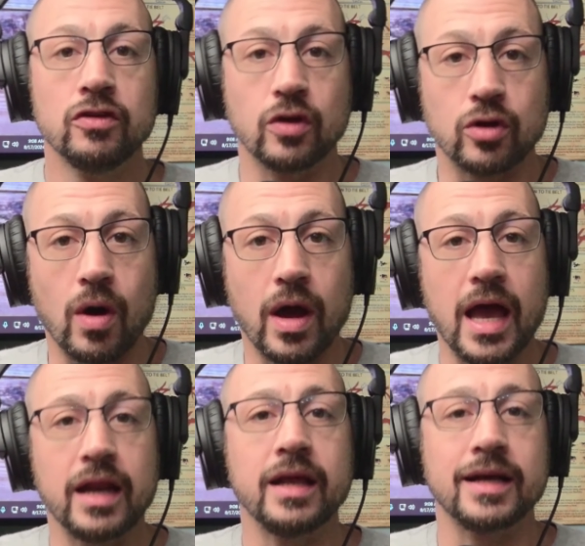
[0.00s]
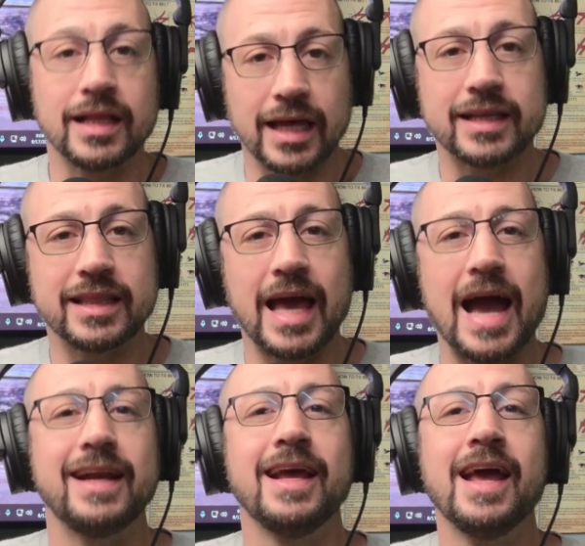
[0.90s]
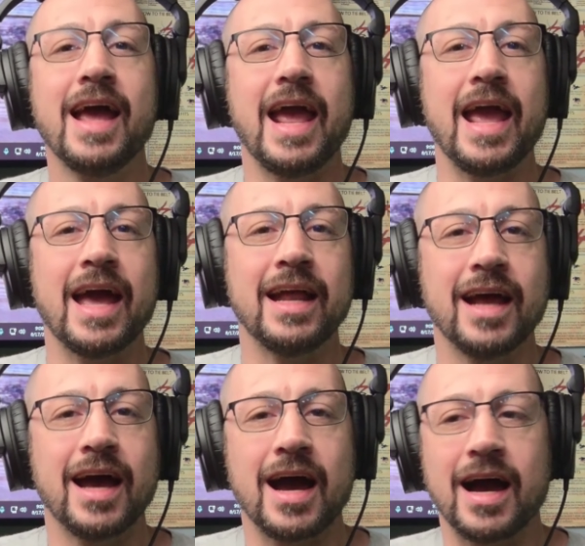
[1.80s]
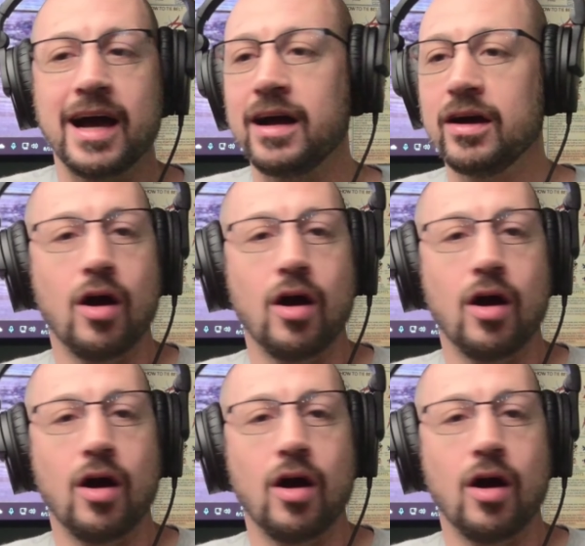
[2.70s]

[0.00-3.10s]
so go ahead and click that. And uh,